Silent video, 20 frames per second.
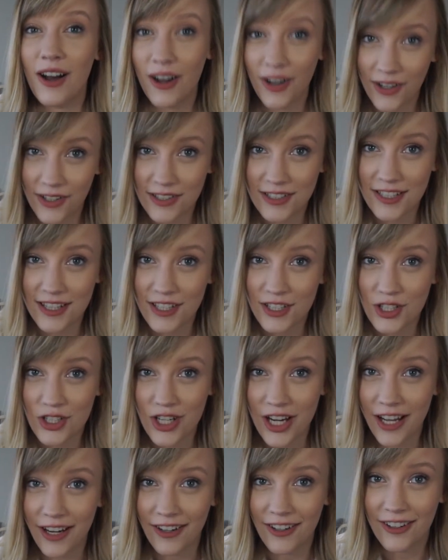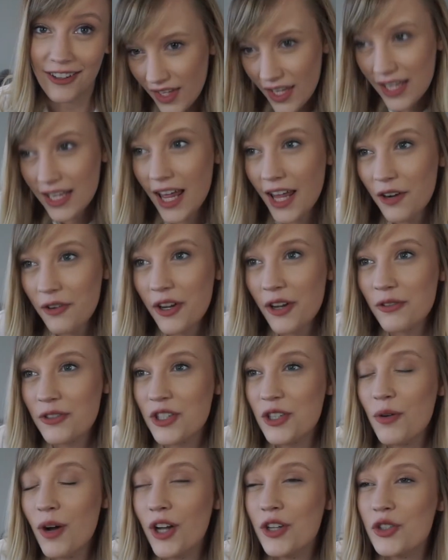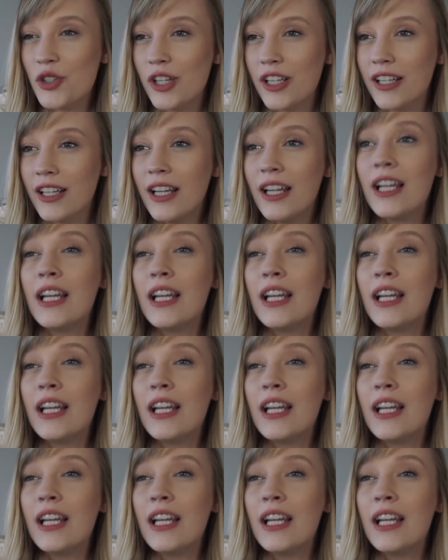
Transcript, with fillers: onto this channel. And I don't know, 200